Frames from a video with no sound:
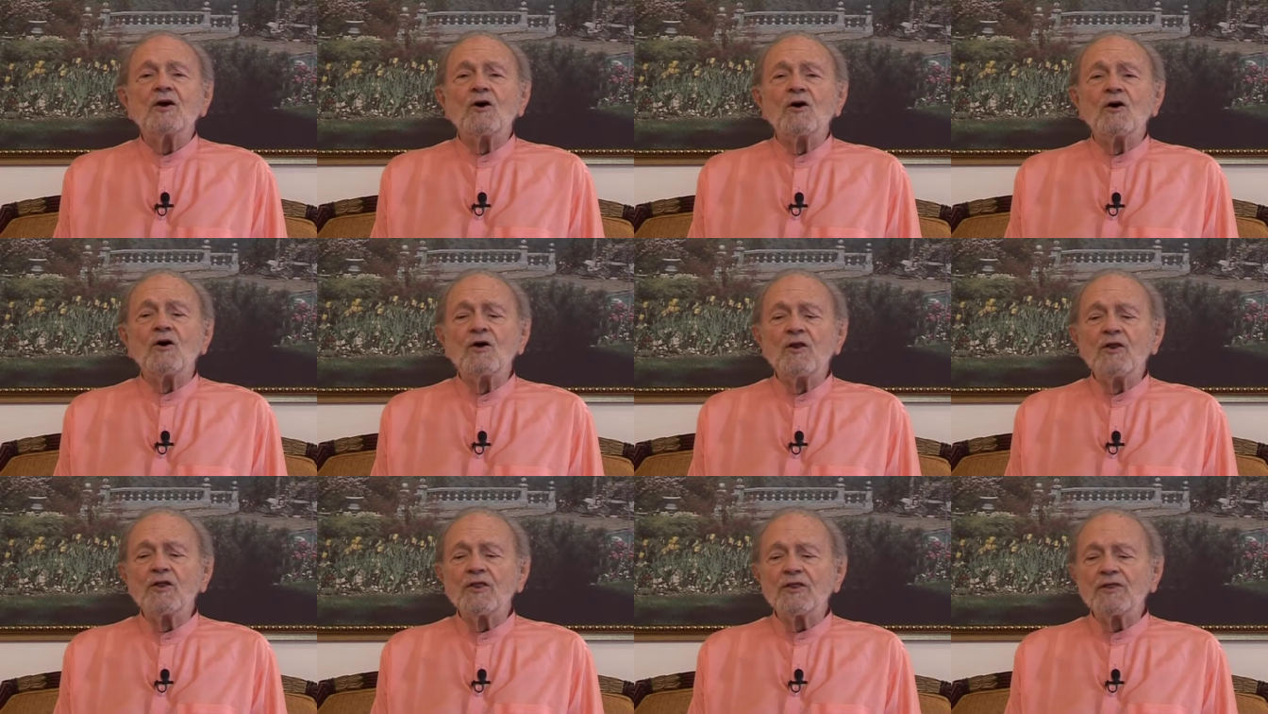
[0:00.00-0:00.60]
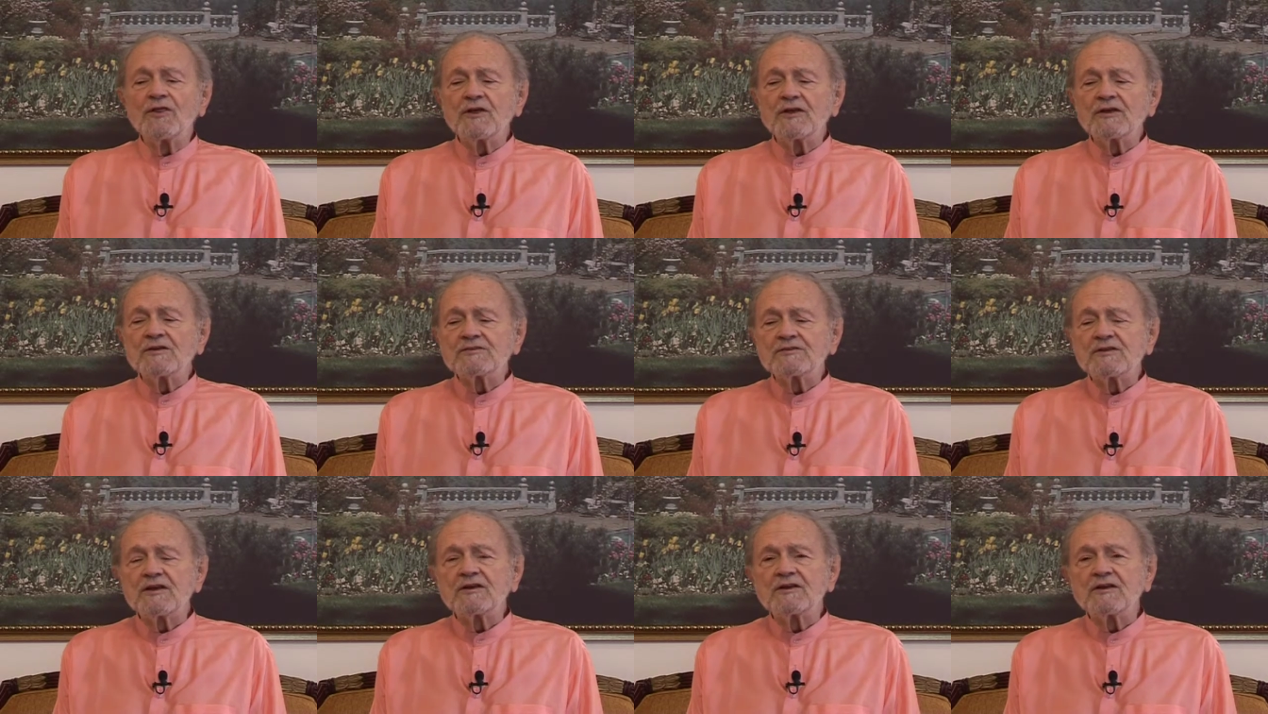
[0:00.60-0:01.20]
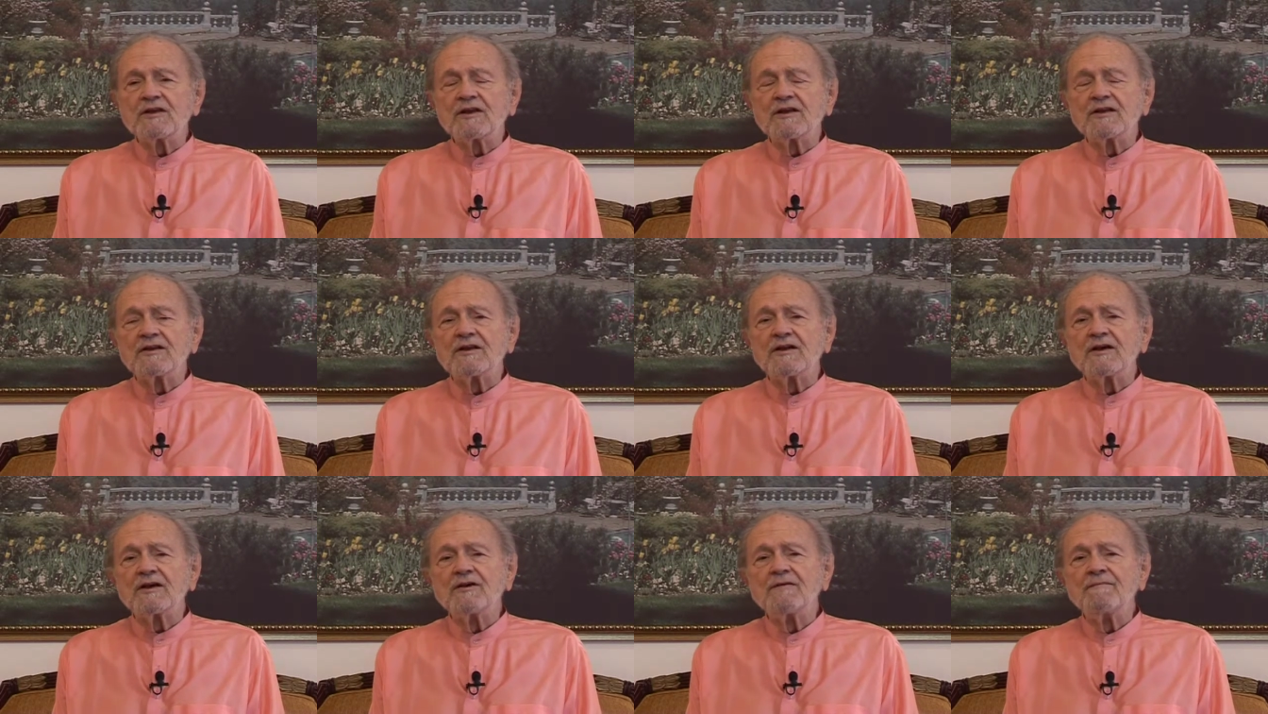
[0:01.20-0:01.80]
all the things that,
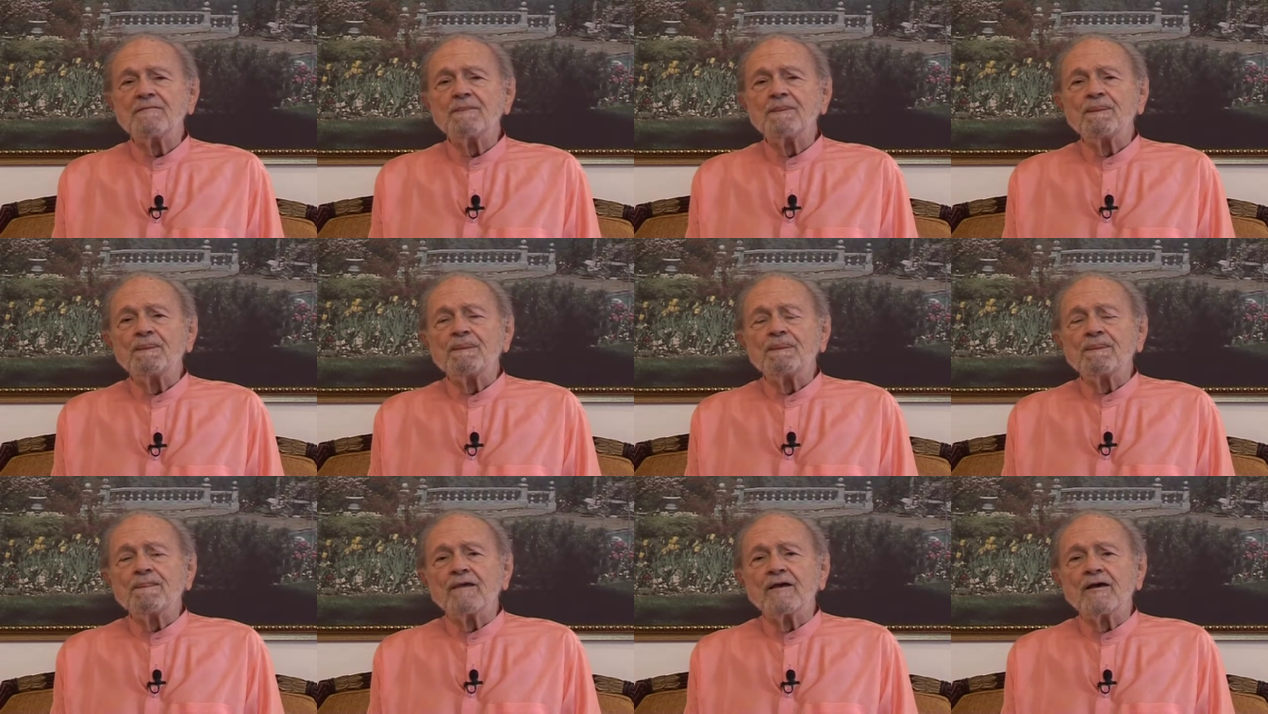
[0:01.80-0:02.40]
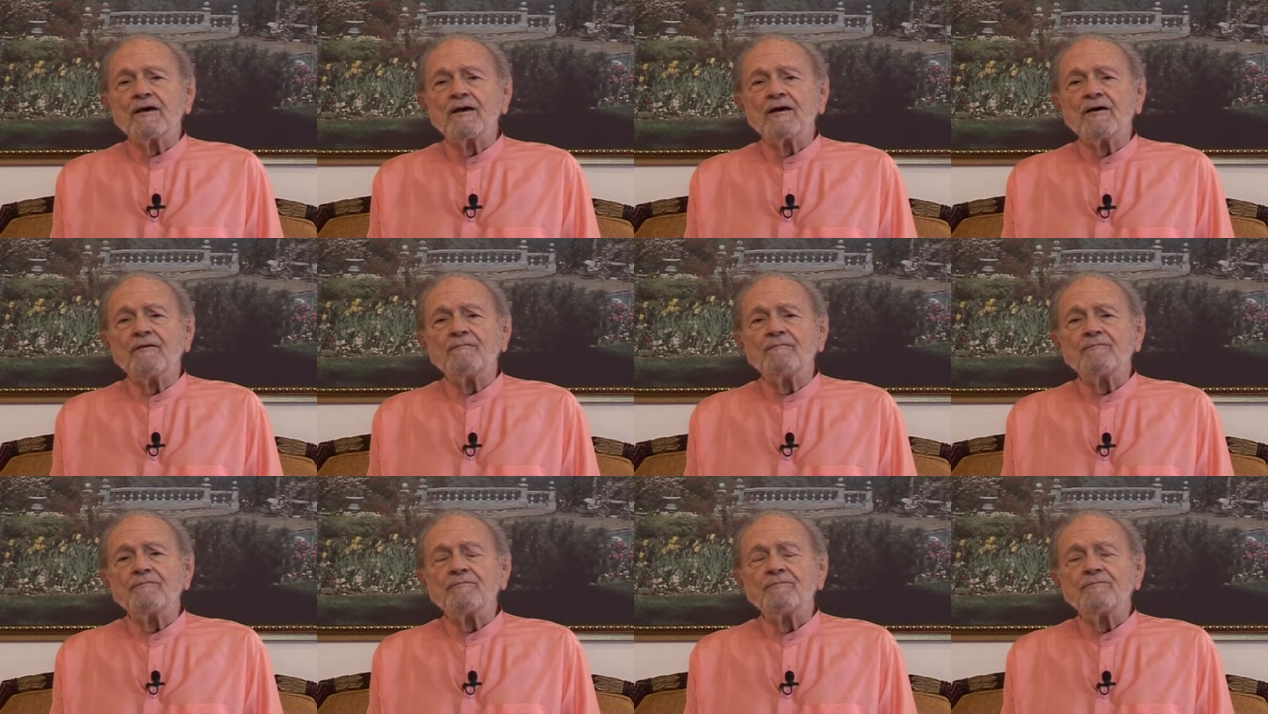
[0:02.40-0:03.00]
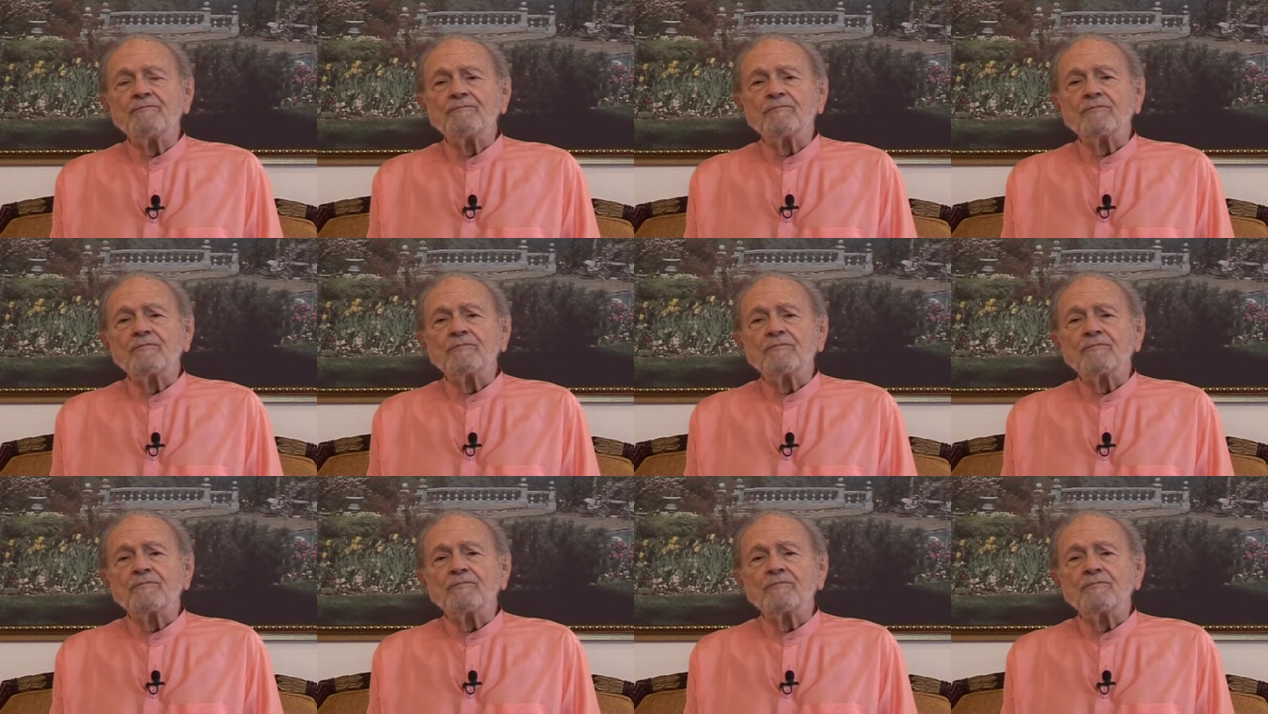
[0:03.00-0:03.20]
that uh, um,